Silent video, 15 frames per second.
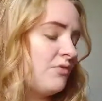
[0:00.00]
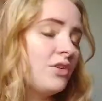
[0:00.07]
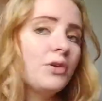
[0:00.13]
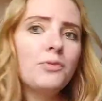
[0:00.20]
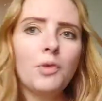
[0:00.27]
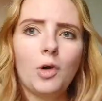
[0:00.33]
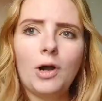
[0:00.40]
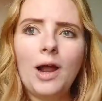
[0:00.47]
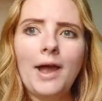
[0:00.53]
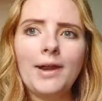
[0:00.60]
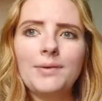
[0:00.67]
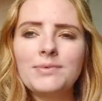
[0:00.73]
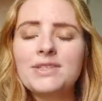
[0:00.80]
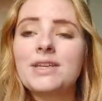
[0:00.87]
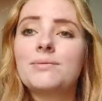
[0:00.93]
few more
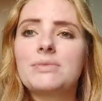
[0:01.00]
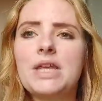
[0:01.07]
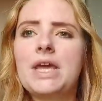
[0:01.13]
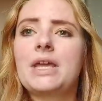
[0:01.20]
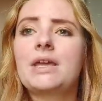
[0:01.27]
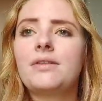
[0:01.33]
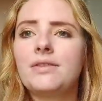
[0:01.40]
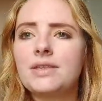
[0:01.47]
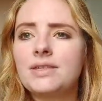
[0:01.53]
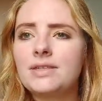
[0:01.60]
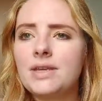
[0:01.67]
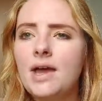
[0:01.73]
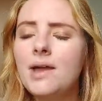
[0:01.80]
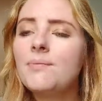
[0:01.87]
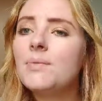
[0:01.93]
items that I'm taking
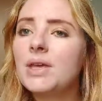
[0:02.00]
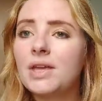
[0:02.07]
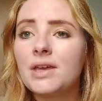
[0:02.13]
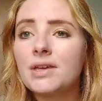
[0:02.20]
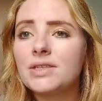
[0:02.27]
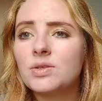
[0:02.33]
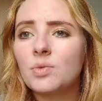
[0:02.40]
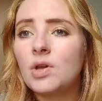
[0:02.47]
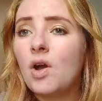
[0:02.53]
this time because